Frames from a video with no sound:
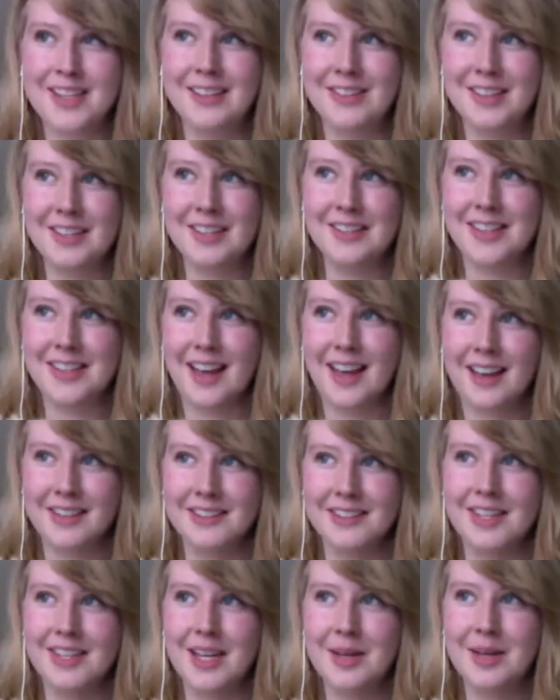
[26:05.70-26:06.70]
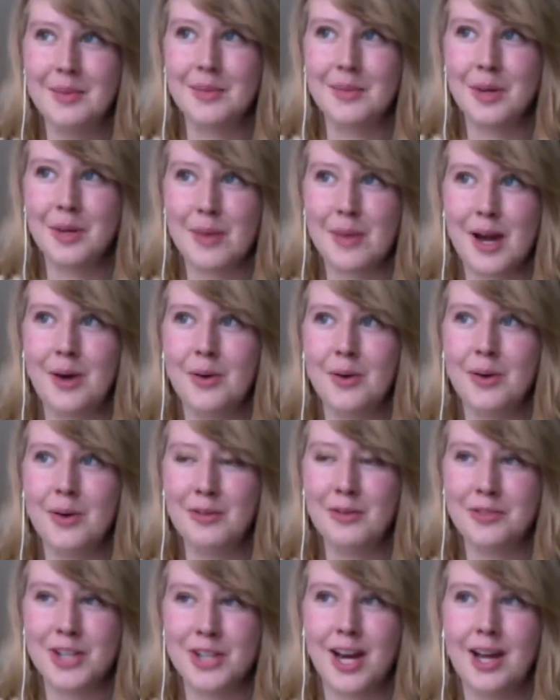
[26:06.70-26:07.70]
the exact same amount
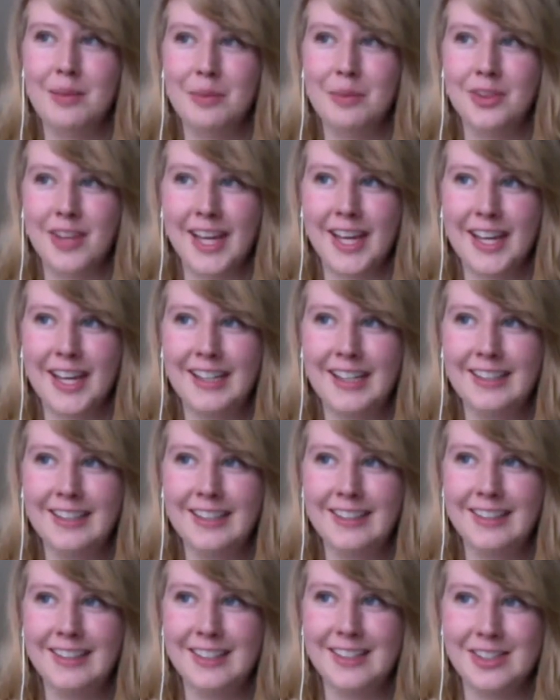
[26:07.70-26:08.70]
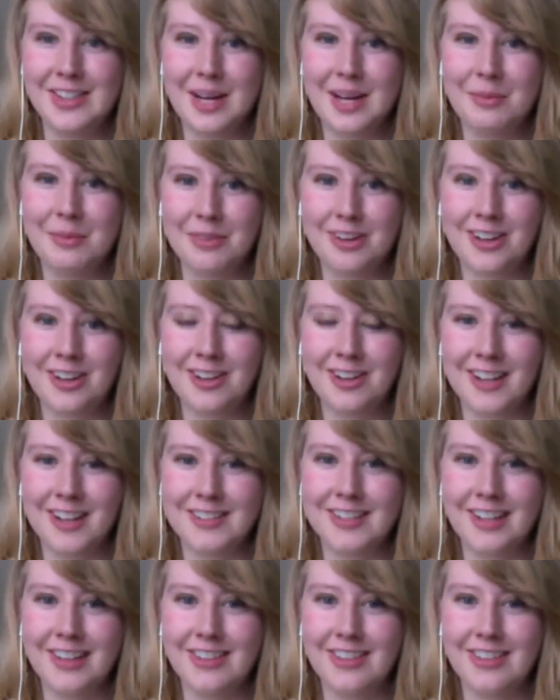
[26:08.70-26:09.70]
of time late each time for a class,
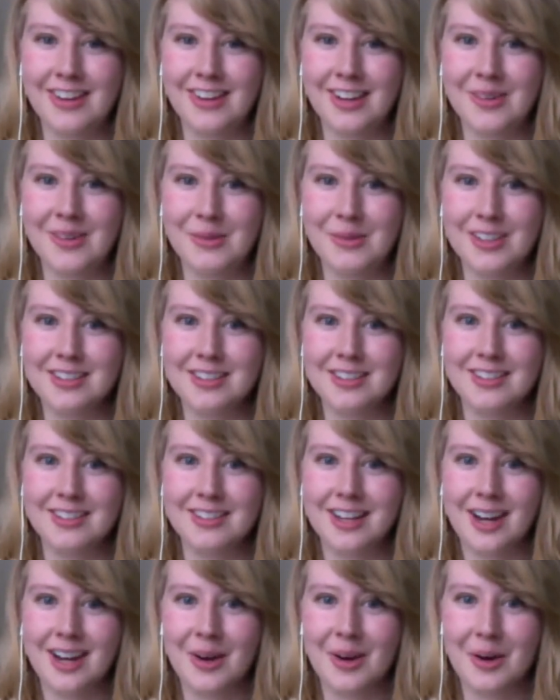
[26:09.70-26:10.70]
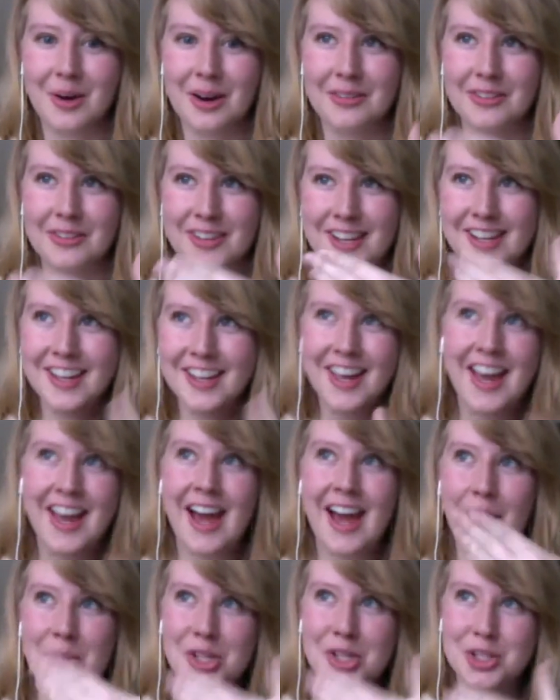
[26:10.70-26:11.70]
and I thought, well, how
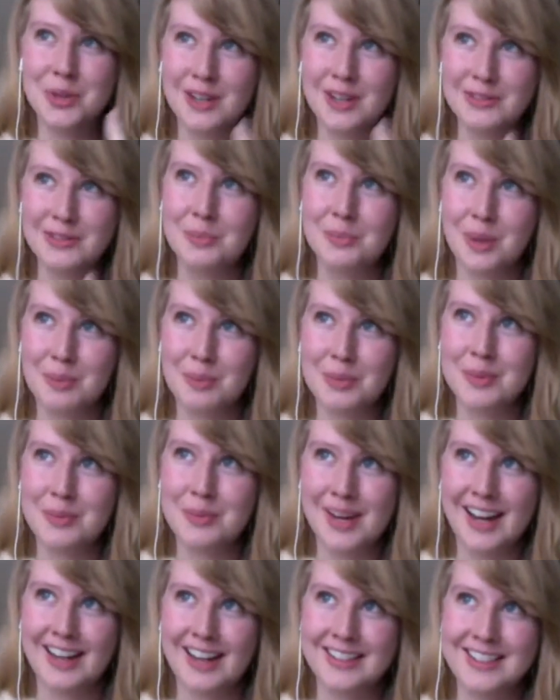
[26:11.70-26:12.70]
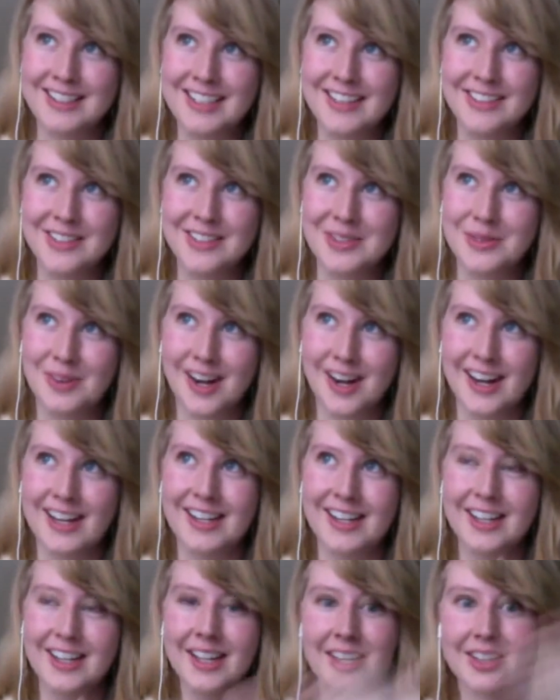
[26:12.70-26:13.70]
much do I have to bump it back to get this
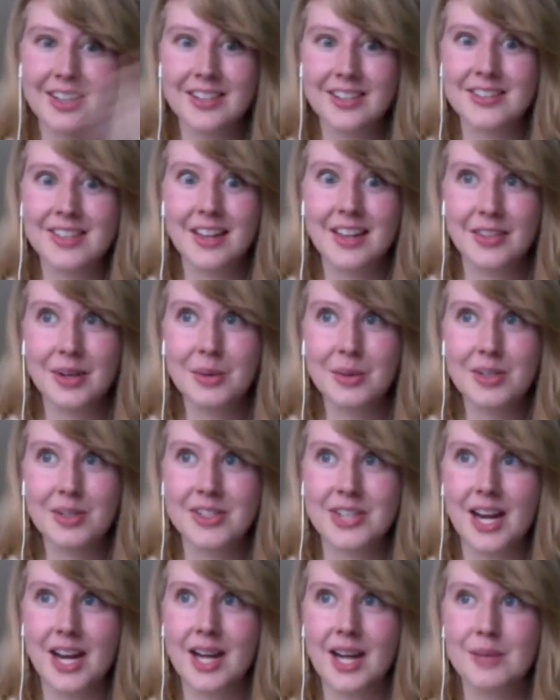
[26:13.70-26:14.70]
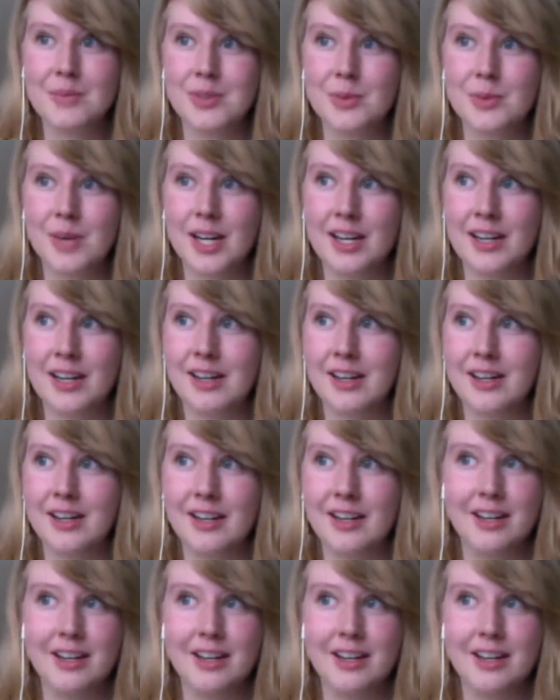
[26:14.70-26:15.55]
right? Because there were times where